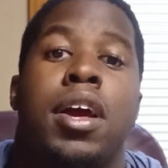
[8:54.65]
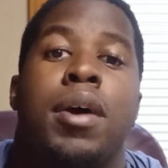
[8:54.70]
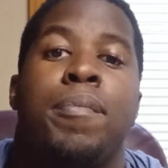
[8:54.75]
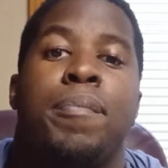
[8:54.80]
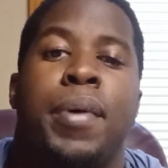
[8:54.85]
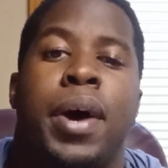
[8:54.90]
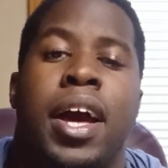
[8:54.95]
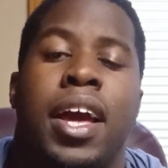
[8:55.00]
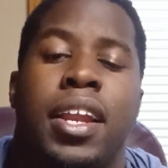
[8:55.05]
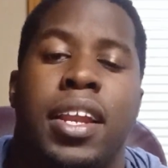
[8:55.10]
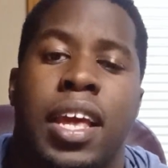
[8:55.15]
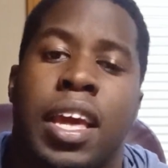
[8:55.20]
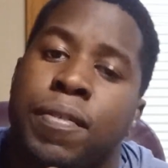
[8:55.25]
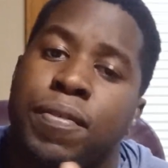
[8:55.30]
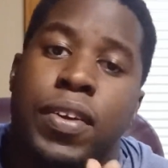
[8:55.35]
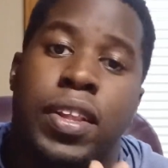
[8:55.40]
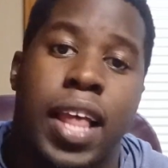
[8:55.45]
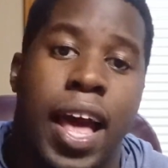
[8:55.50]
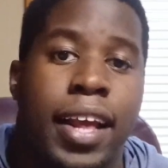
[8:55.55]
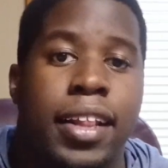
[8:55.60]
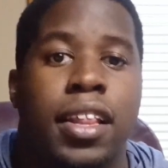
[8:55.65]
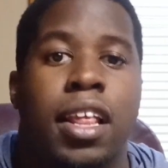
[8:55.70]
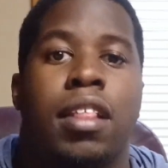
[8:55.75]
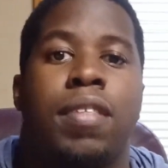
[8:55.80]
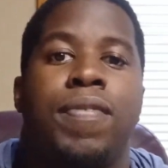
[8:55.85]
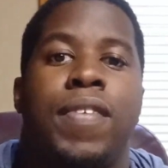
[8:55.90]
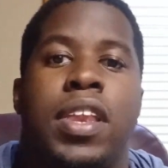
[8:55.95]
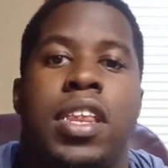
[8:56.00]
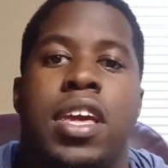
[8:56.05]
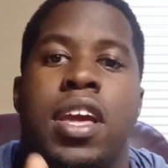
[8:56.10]
But if you like this
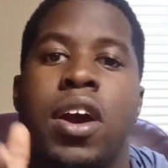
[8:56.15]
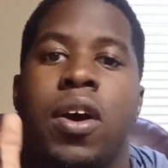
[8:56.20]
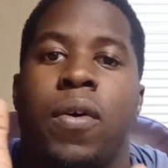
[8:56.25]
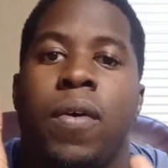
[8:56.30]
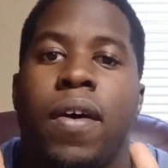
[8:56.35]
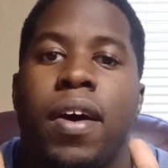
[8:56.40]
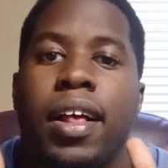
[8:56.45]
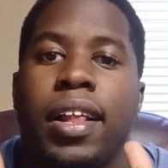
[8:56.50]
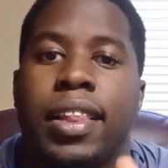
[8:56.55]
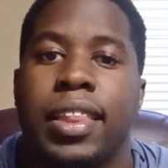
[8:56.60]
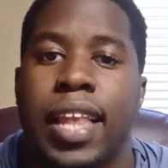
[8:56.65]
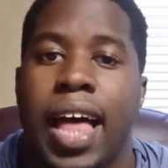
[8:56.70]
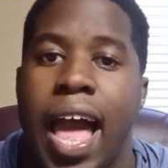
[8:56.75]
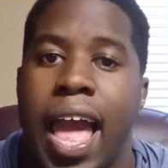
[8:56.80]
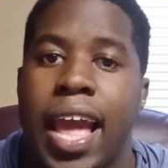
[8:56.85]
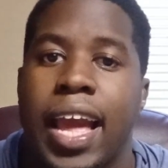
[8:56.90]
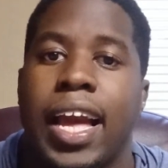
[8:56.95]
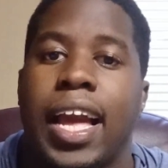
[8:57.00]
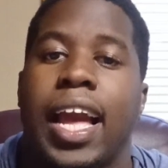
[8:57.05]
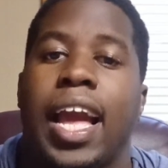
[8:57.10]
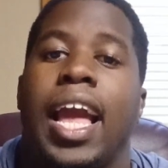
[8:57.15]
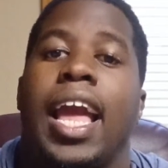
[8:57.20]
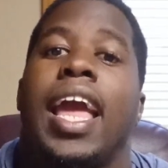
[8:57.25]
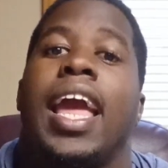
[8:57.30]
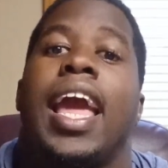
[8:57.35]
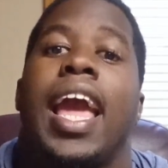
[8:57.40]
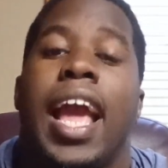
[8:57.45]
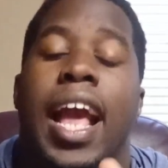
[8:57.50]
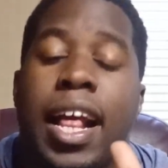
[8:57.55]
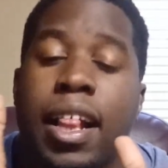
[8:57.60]
video, like,
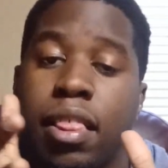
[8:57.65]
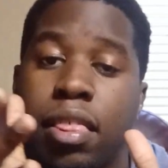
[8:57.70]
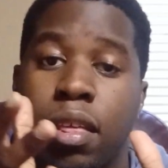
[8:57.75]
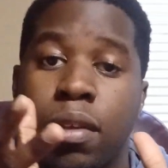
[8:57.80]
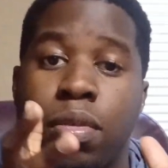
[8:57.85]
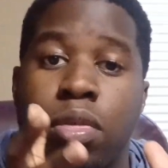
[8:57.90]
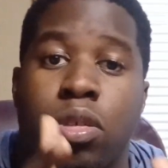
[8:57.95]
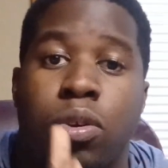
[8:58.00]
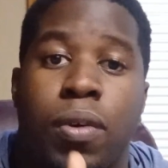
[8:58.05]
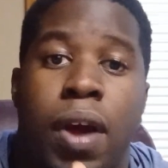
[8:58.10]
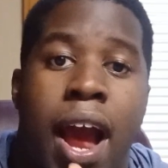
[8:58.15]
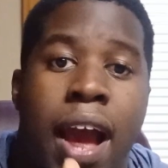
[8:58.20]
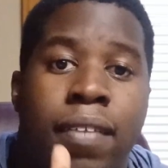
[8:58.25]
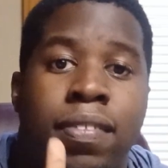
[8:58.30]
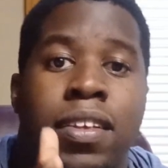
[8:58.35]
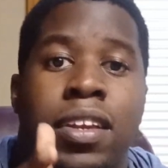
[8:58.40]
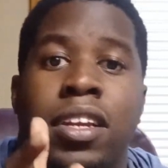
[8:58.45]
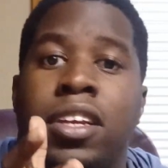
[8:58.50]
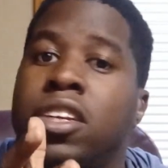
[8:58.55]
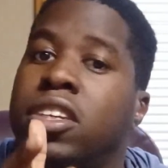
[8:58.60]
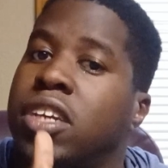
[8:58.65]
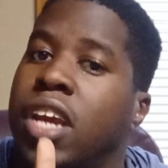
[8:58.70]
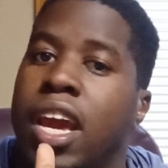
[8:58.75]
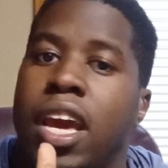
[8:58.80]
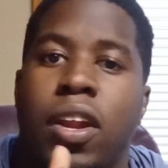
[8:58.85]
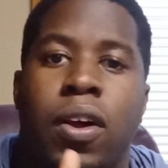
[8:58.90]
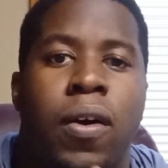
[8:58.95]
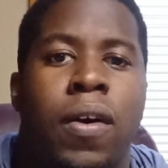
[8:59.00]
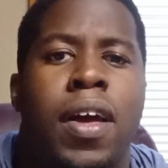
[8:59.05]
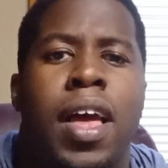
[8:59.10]
and subscribe to this
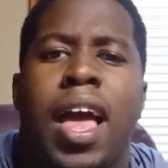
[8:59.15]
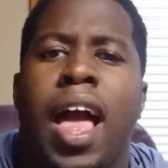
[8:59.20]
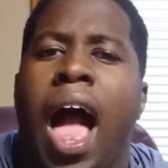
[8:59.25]
channel.